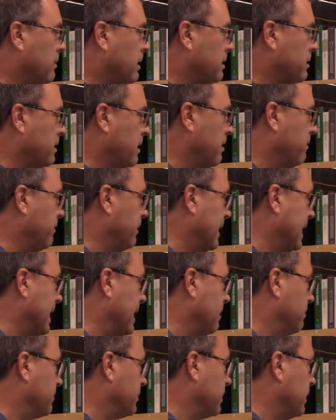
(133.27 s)
7
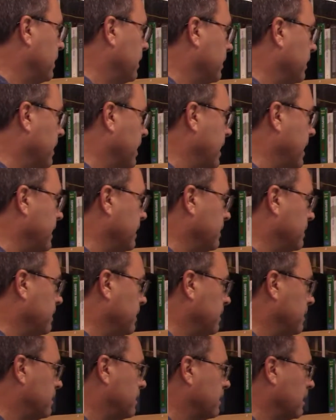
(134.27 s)
amps on the
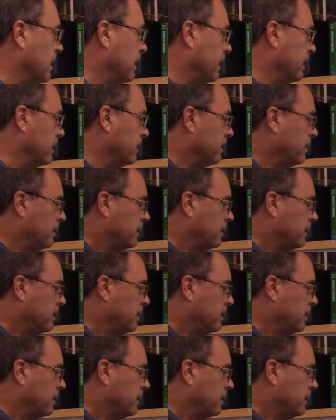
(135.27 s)
AC side.